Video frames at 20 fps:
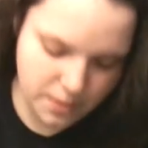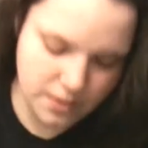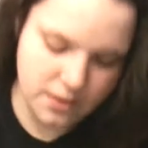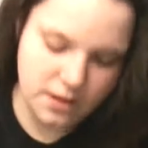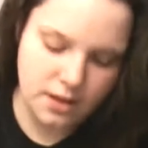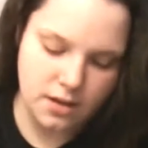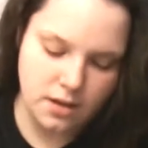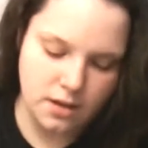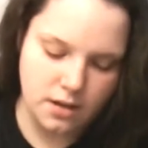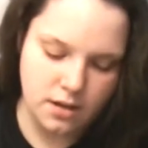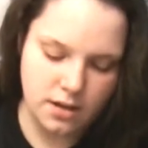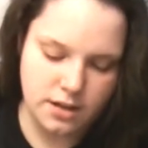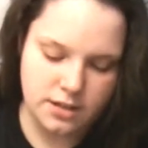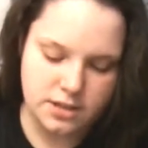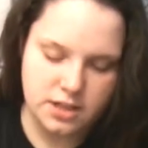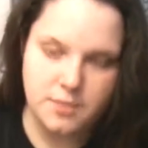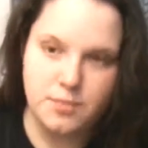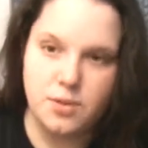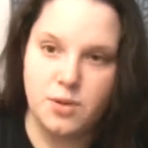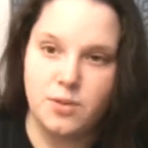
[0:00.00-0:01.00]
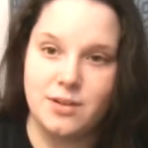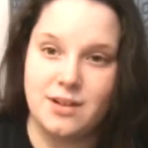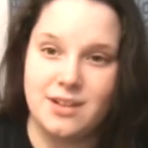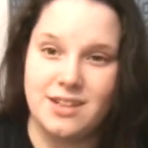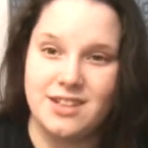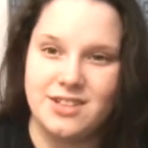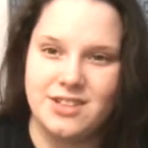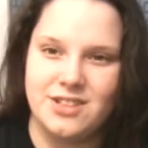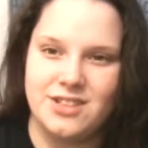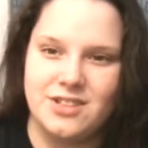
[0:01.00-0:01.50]
open the shampoo and
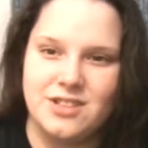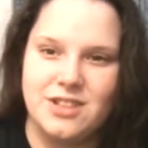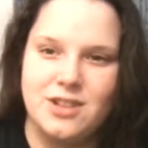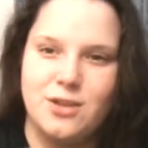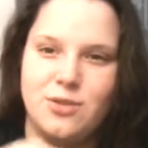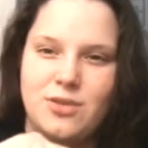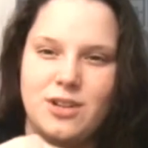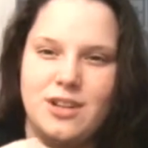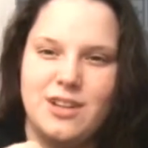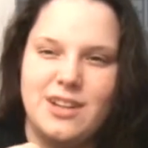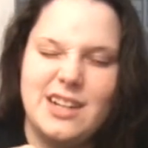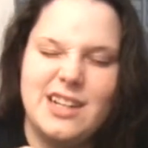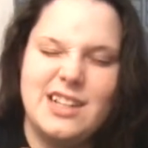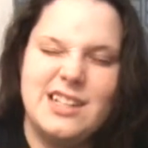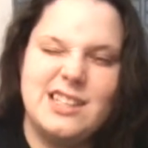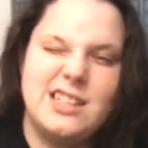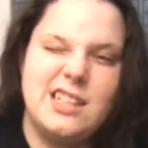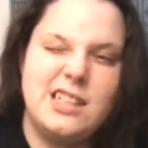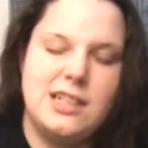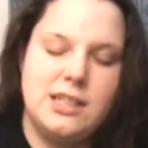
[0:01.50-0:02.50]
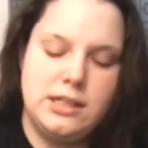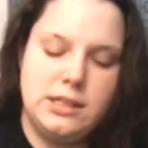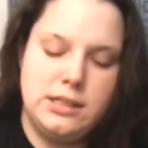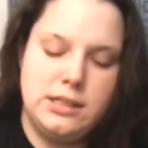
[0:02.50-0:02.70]
conditioner too for you guys.